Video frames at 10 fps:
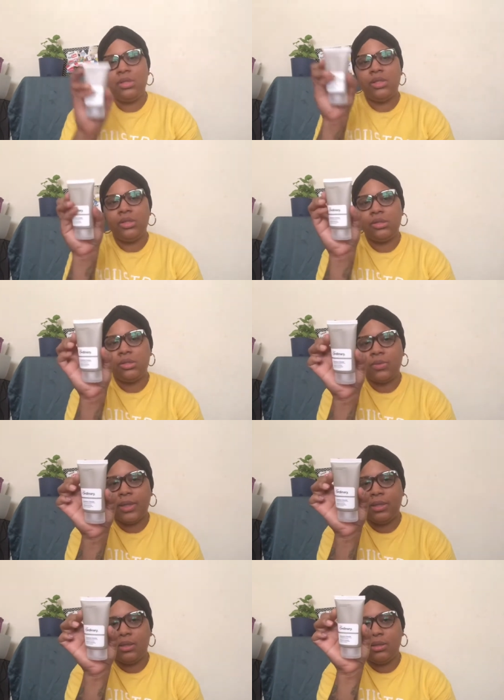Here's the
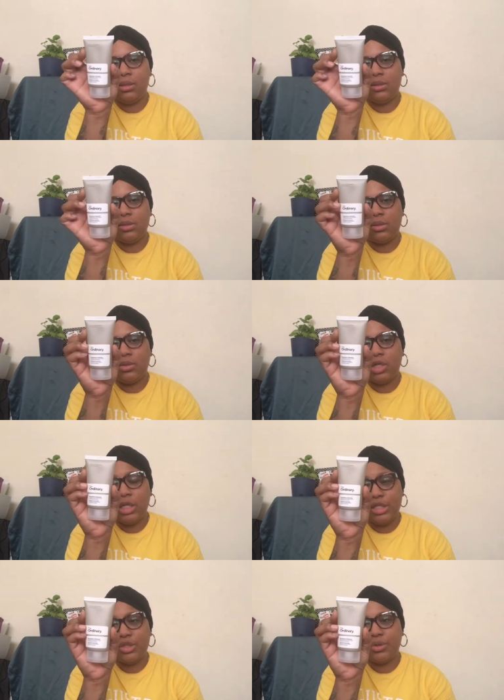squalane cleanser.
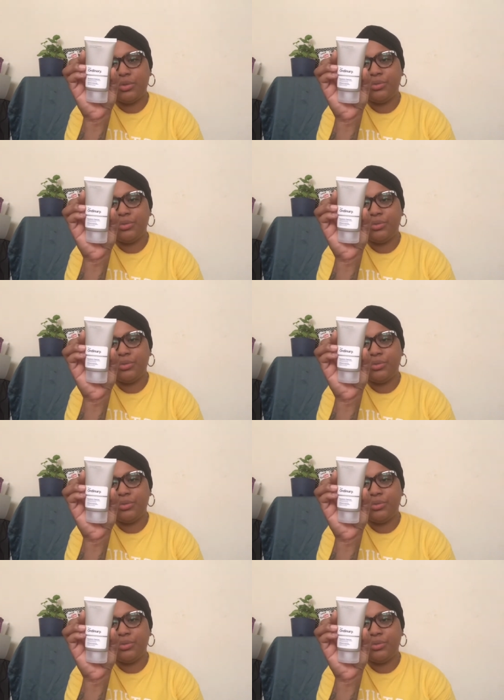cleanser.